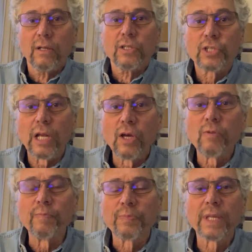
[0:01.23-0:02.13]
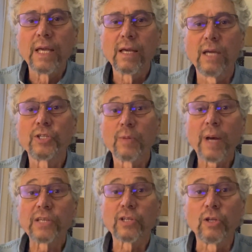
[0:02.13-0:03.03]
Shalom and
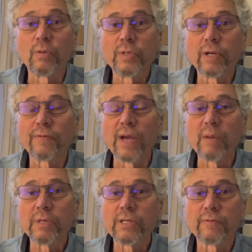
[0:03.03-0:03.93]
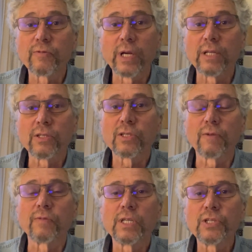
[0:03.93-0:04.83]
Shabbat Shalom, dear families and friends
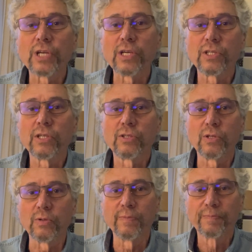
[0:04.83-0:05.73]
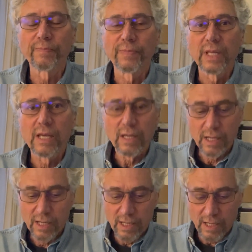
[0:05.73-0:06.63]
of TJC2.
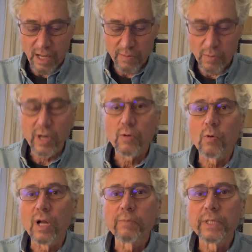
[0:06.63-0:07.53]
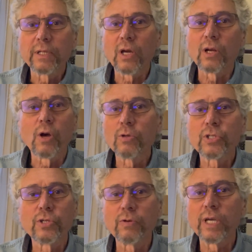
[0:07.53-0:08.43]
I'm Marty Waldman, going to
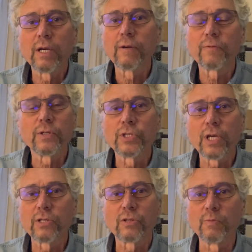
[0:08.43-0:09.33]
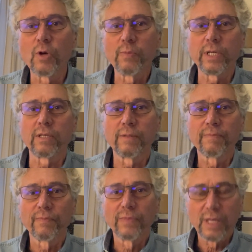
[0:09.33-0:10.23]
host you here for just a moment
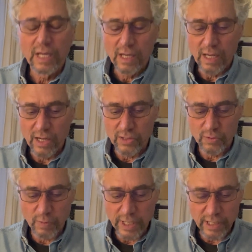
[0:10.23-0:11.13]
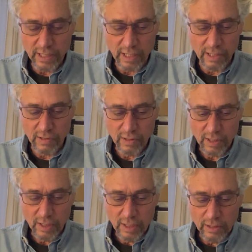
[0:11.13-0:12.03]
as we
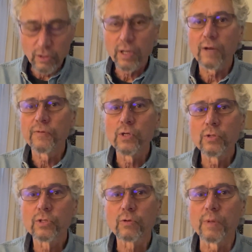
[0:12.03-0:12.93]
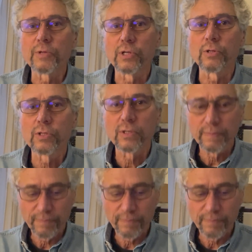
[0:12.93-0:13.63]
look at a few scriptures